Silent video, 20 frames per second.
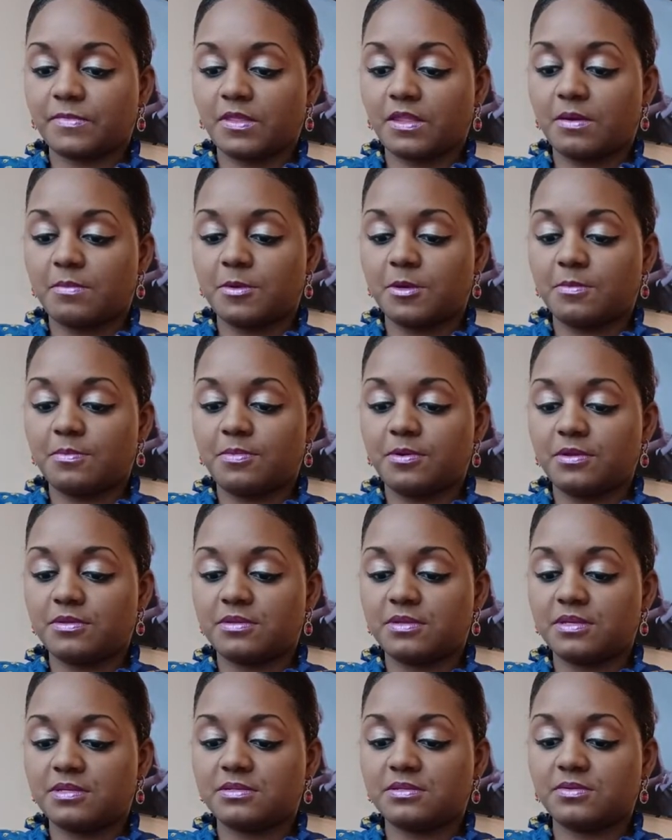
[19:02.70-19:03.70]
I'm going to
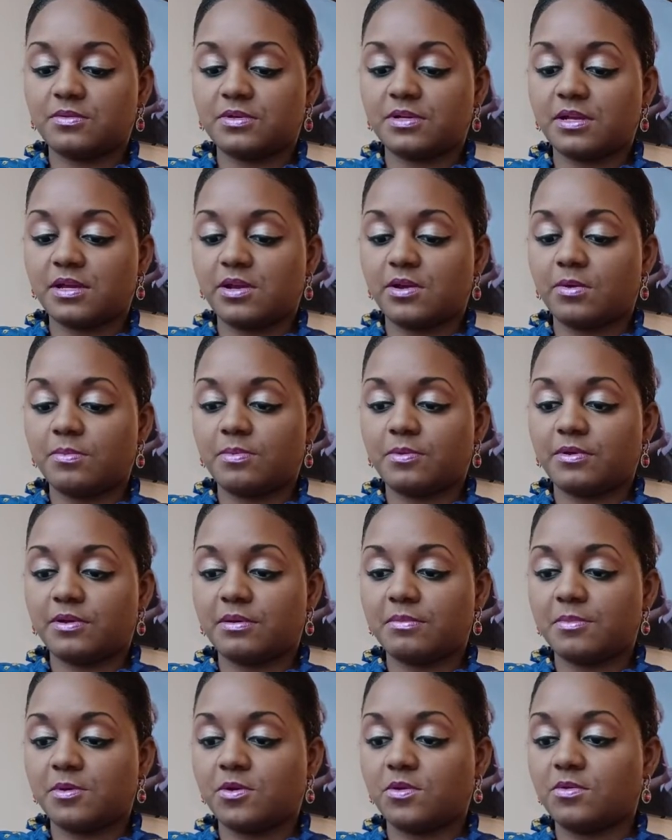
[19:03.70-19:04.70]
put this on
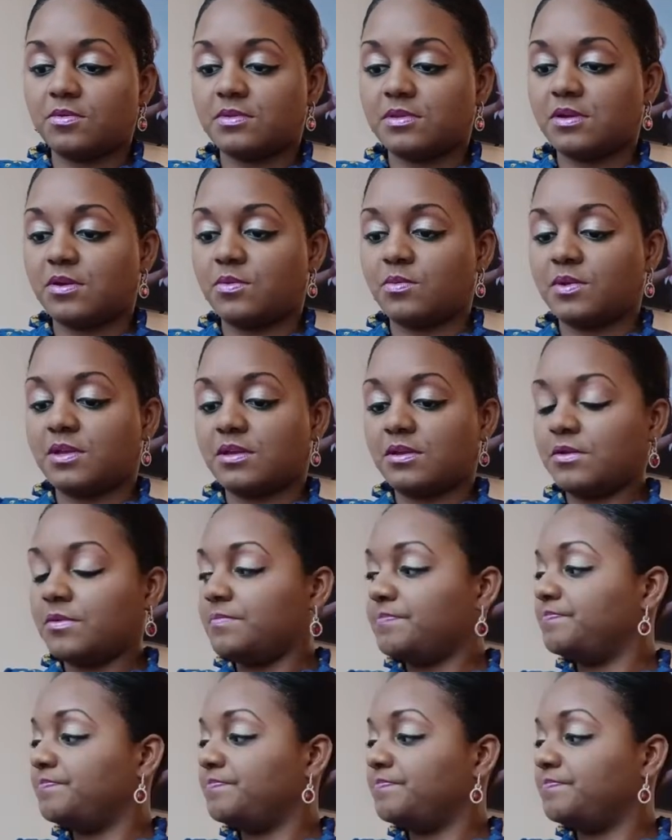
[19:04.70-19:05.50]
airplane mode. There we go.